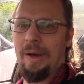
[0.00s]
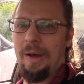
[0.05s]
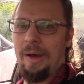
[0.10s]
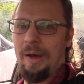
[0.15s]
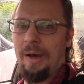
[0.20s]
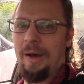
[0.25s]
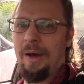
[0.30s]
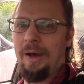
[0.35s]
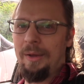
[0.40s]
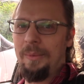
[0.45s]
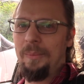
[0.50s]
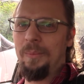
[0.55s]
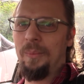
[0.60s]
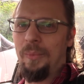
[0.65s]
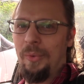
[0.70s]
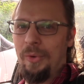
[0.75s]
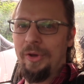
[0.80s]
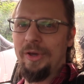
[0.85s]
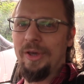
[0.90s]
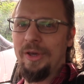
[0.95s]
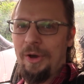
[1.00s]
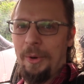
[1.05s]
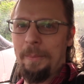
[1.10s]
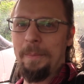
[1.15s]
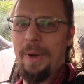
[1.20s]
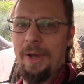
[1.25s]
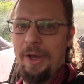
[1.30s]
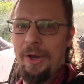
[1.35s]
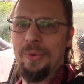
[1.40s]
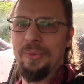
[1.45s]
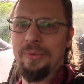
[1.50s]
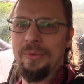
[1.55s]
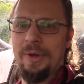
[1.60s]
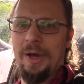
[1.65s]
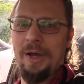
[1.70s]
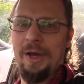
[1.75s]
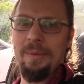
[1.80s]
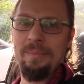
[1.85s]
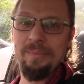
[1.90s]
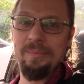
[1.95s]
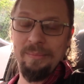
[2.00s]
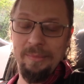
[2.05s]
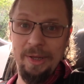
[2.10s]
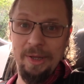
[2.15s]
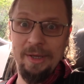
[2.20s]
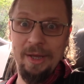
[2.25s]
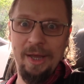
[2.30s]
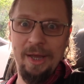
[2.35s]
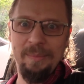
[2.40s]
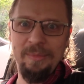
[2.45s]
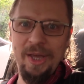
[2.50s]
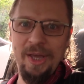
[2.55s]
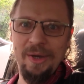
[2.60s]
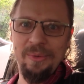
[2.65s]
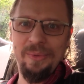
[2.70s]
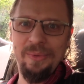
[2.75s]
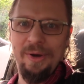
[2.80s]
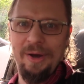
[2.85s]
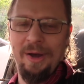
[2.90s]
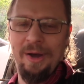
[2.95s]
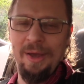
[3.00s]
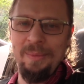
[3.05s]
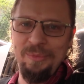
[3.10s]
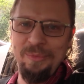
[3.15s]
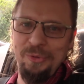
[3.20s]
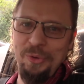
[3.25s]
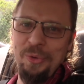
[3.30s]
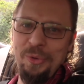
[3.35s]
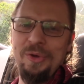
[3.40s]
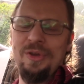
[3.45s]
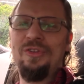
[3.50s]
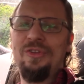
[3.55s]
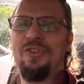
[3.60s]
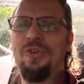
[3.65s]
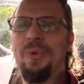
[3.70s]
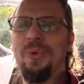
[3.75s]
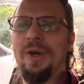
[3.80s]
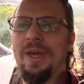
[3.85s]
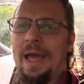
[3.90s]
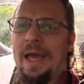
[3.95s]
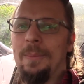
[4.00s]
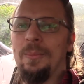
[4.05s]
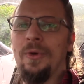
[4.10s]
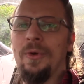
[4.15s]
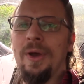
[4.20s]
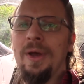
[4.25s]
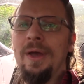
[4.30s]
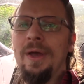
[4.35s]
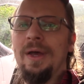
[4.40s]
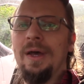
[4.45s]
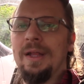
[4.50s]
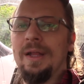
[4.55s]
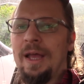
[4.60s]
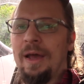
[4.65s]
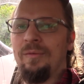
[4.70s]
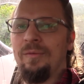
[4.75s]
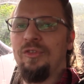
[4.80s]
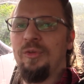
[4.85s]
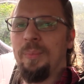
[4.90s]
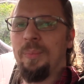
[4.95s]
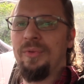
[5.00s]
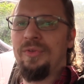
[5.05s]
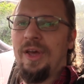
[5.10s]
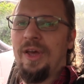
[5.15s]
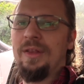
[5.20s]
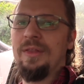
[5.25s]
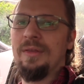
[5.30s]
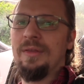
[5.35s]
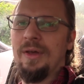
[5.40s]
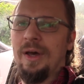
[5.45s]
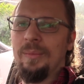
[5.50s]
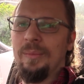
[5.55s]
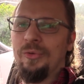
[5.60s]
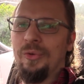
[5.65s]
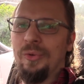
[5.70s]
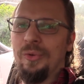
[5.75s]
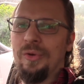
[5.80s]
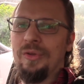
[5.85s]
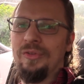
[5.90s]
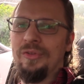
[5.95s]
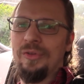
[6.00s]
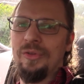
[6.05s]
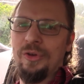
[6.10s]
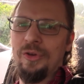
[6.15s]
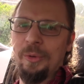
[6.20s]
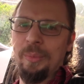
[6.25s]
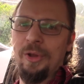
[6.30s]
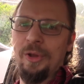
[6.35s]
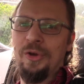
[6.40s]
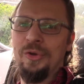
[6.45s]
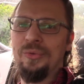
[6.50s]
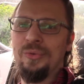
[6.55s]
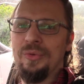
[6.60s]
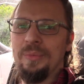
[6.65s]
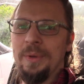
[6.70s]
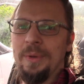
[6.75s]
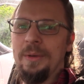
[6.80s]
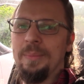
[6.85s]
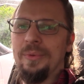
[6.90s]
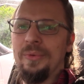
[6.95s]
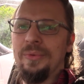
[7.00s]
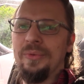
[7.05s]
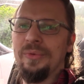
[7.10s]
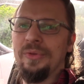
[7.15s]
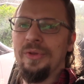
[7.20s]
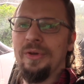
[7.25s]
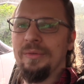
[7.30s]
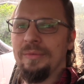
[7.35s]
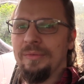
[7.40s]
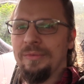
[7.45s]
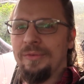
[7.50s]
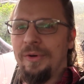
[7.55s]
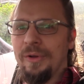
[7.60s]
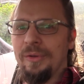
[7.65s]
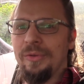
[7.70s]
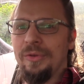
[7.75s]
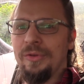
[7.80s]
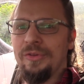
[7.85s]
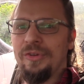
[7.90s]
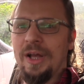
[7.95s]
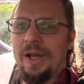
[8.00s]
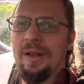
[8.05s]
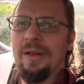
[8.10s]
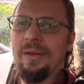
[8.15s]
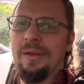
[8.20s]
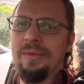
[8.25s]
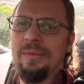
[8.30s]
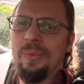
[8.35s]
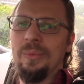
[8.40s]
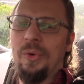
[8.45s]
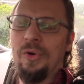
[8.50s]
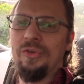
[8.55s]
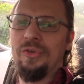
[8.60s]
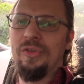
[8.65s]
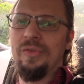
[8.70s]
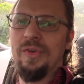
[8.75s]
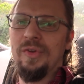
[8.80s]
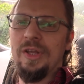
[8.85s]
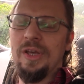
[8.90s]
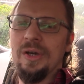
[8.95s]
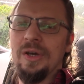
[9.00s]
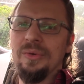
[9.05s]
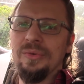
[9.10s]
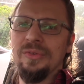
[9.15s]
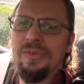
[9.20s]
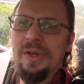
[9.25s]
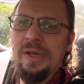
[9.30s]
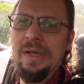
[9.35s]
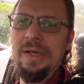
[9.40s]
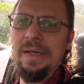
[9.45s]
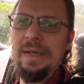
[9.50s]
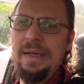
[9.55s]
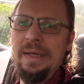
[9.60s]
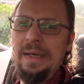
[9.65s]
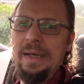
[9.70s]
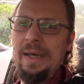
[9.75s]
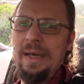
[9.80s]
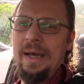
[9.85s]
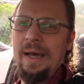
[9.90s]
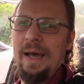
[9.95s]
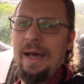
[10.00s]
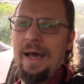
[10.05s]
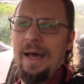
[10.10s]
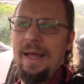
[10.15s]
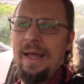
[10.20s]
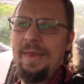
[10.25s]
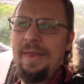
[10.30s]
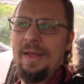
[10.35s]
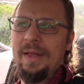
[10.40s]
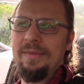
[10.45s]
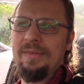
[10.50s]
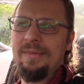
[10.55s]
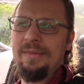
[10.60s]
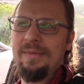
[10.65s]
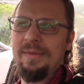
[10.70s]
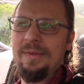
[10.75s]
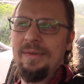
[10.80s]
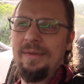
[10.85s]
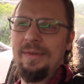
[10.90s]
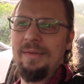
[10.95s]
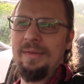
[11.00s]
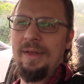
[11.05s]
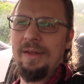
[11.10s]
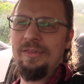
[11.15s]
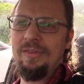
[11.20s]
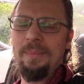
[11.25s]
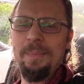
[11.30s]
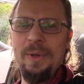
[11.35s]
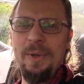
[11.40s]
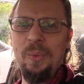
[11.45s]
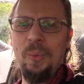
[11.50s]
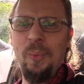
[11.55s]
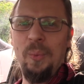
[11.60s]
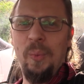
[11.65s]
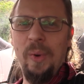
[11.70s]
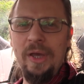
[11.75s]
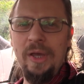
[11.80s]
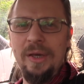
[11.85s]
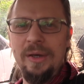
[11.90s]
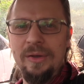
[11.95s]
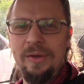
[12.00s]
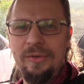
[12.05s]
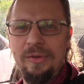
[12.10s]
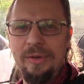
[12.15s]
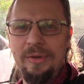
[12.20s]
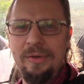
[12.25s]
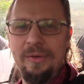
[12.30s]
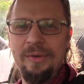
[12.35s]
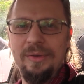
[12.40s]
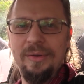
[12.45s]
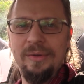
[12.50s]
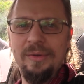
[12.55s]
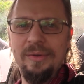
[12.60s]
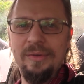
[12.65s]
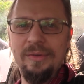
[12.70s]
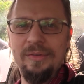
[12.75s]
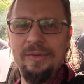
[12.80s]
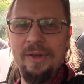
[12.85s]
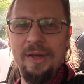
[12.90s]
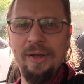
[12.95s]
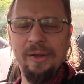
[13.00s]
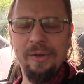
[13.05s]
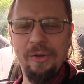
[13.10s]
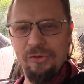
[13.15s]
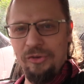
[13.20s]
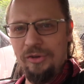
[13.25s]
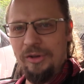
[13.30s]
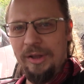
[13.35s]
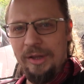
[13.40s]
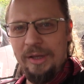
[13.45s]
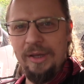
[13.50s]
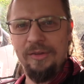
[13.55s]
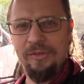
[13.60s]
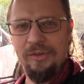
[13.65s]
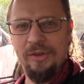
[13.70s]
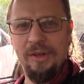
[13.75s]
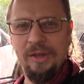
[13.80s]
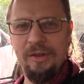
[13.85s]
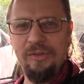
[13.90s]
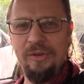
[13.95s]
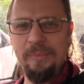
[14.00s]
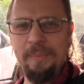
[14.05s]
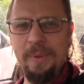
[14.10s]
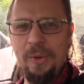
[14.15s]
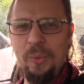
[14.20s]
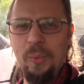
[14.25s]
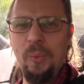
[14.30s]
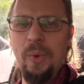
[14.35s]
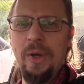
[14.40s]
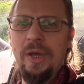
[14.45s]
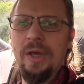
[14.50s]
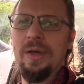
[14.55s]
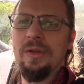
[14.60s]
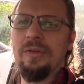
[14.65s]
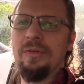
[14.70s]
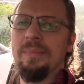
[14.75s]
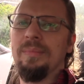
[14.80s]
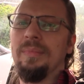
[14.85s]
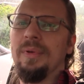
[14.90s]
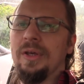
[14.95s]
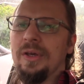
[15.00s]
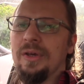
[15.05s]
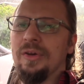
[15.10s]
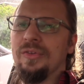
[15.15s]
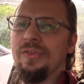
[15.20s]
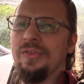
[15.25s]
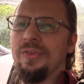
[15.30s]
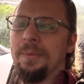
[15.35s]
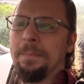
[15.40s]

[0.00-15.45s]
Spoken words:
I'm working on my own. I'm like I am now, I'm talking to a camera and having to pretend that I'm talking to the couple of hundred people that follow the channel and watch the videos. That's a bit weird. Psychologically, it's a bit weird because